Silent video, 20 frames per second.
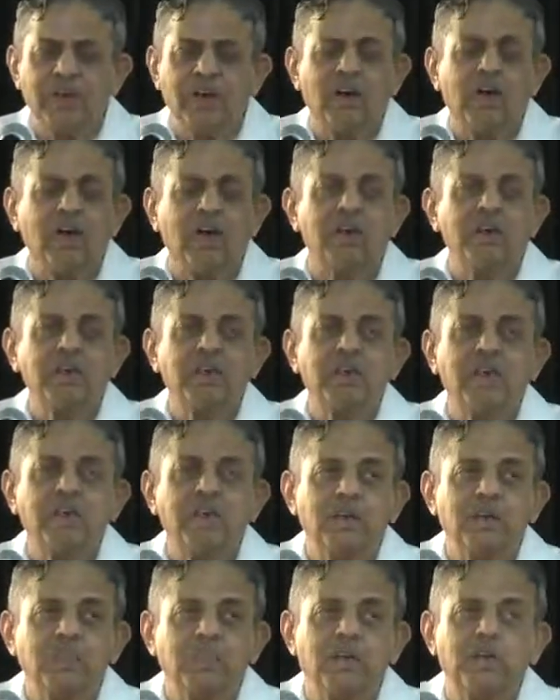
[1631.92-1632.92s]
or
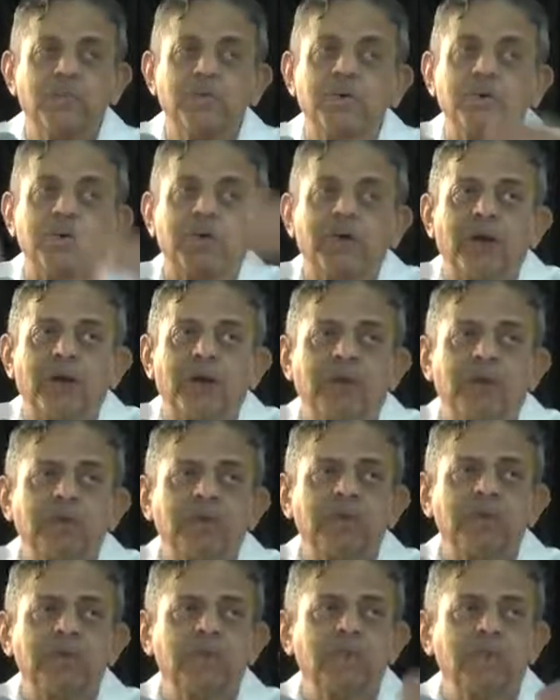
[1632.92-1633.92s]
you'll be able to fly
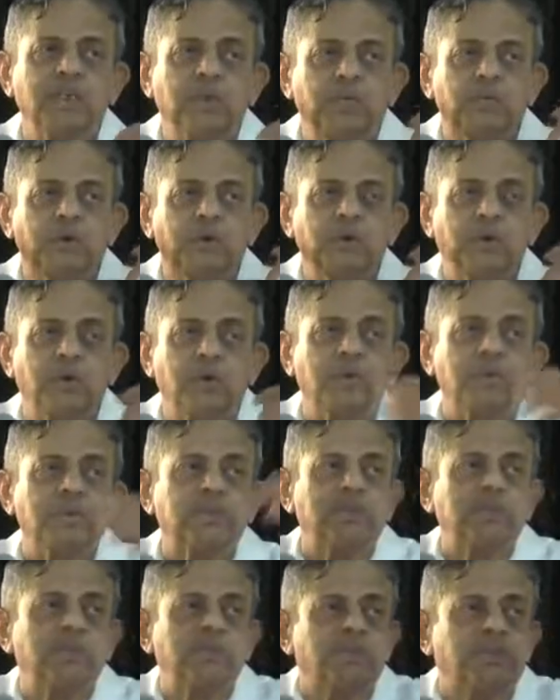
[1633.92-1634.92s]
up, you'll be able to go with
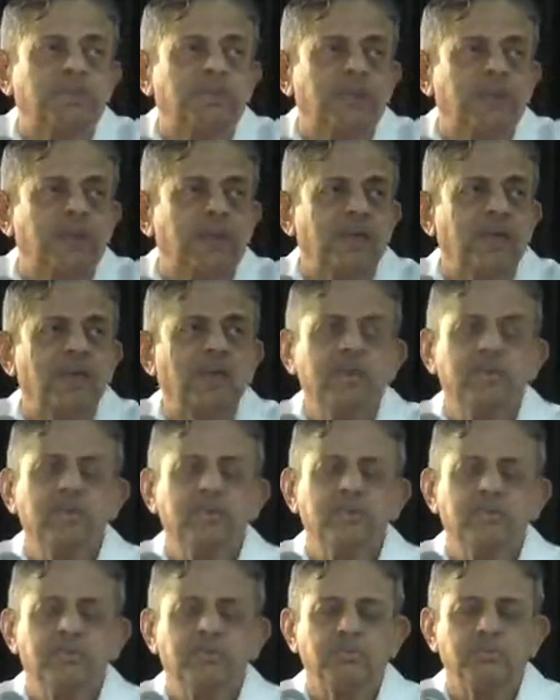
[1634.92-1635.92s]
the speed of the
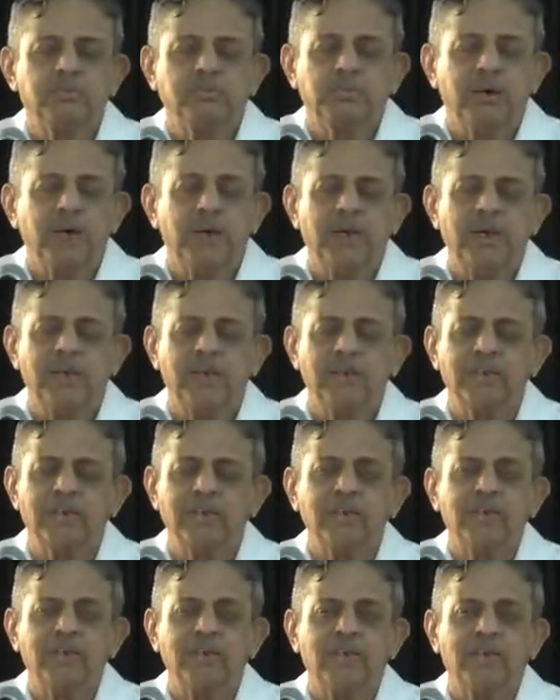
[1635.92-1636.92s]

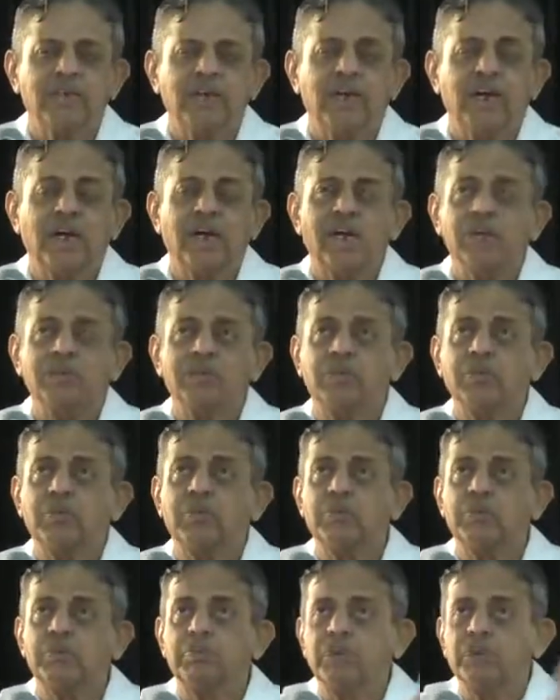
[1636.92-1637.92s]
mind, and you'll be
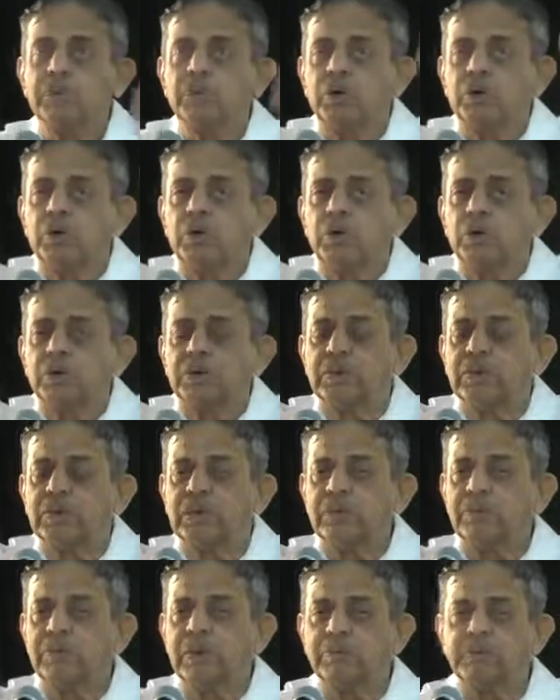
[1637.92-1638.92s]
able to bring the whole
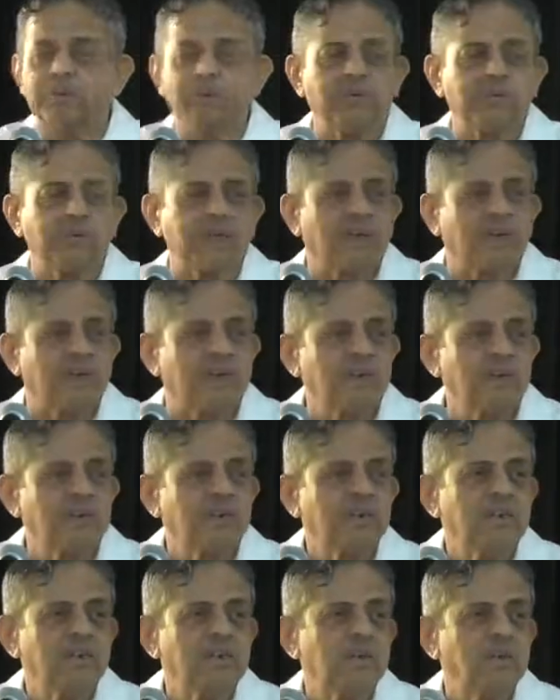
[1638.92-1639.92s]
Sanjeevani Parvata
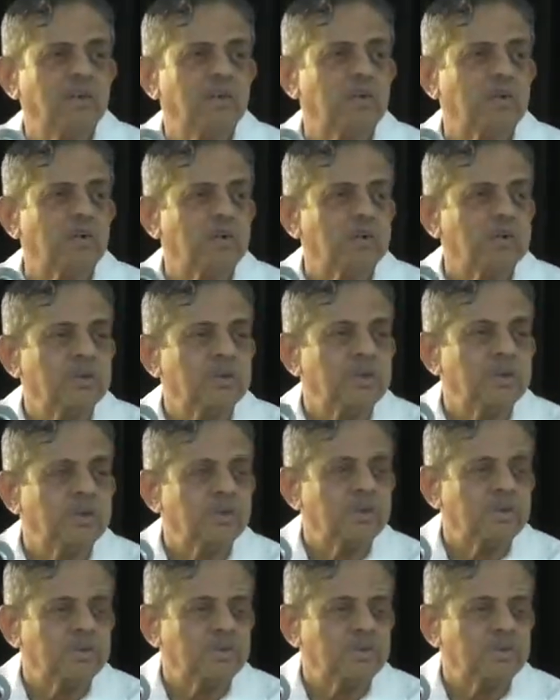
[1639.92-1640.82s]
to